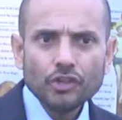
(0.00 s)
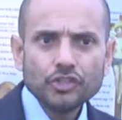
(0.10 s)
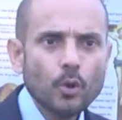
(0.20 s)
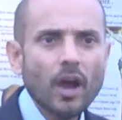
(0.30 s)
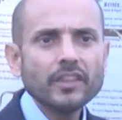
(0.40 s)

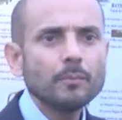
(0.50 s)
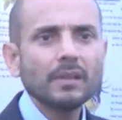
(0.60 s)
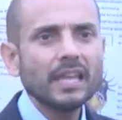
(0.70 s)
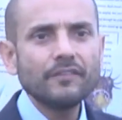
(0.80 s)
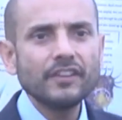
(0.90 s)
Do you either
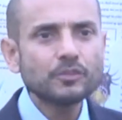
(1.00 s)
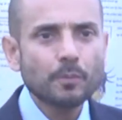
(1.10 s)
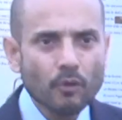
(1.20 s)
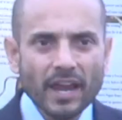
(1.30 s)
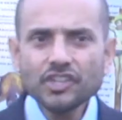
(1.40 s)
believe
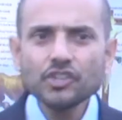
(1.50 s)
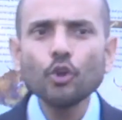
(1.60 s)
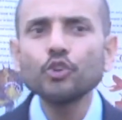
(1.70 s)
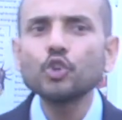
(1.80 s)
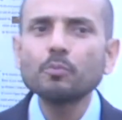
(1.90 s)
inspiration
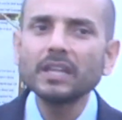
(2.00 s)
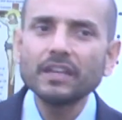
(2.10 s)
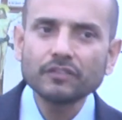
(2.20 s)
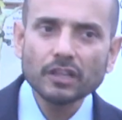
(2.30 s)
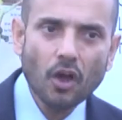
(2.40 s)
or you
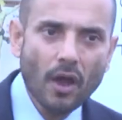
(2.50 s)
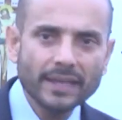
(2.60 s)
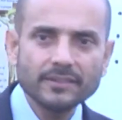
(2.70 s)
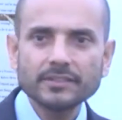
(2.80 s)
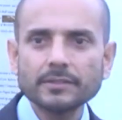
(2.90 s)
believe the
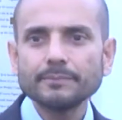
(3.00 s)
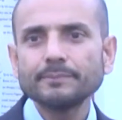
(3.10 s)
lines?